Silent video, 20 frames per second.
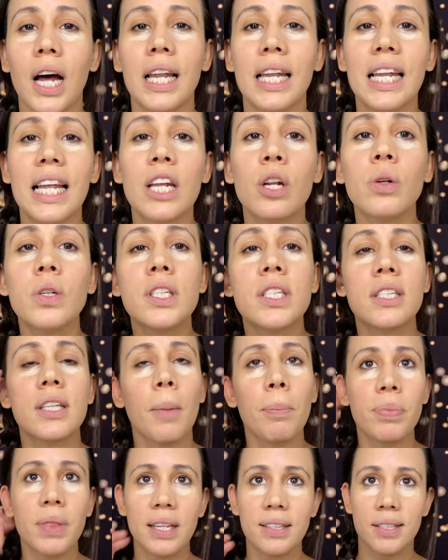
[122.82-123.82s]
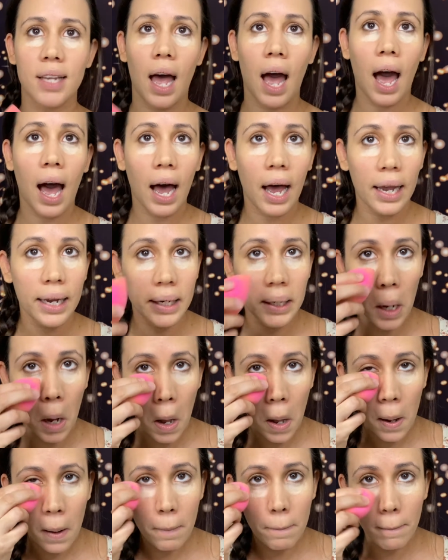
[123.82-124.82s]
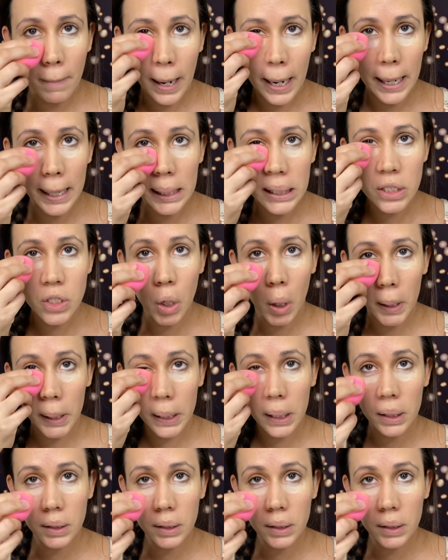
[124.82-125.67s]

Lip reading: little something to hide my dark